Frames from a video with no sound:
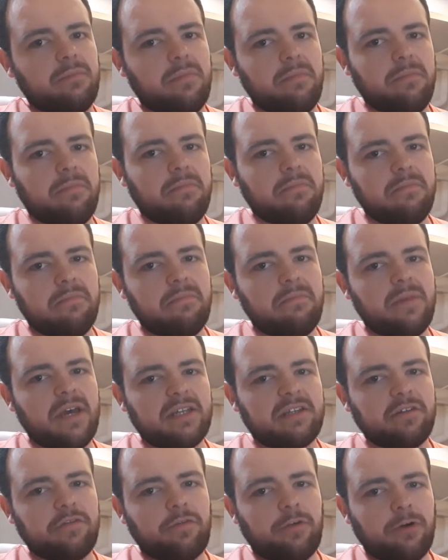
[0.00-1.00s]

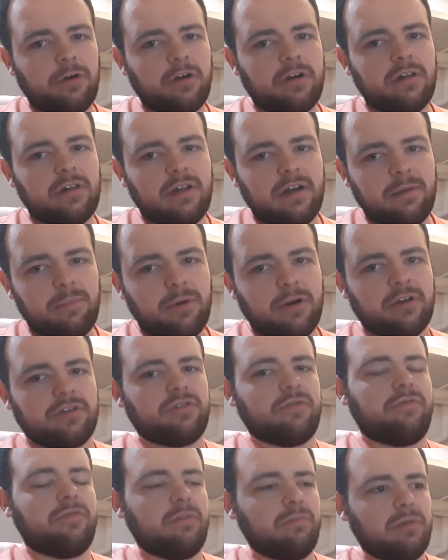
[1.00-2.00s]
metaphorical
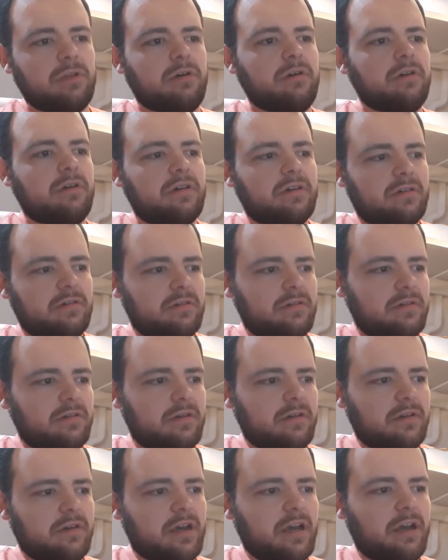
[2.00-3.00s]
hypertrophy block,
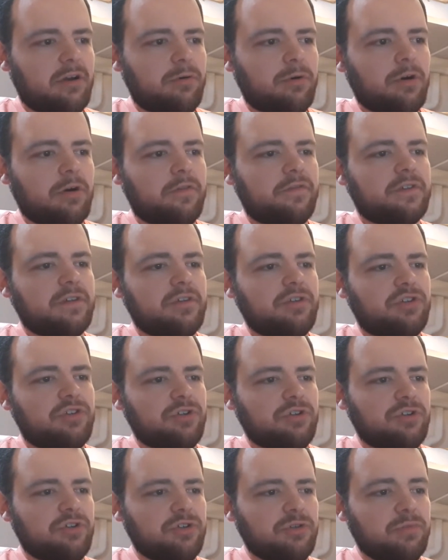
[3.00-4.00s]
how often
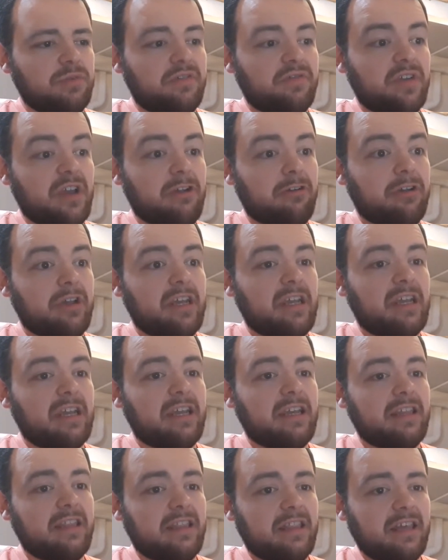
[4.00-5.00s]
should you be varying
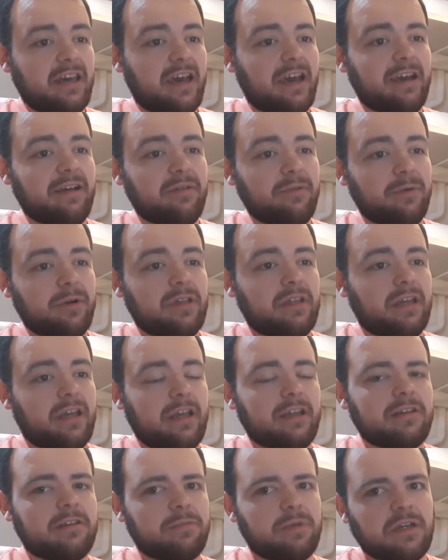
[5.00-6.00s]
in that? Well,
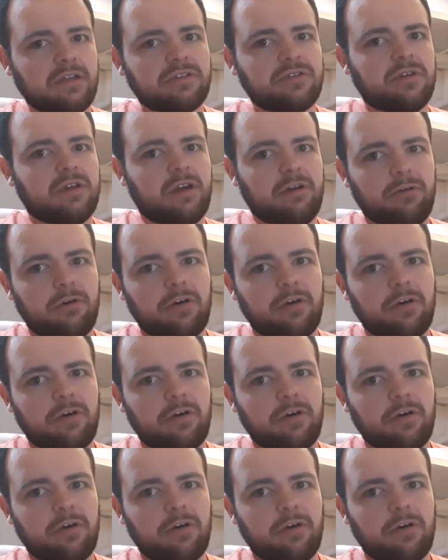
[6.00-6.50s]
again, depends on how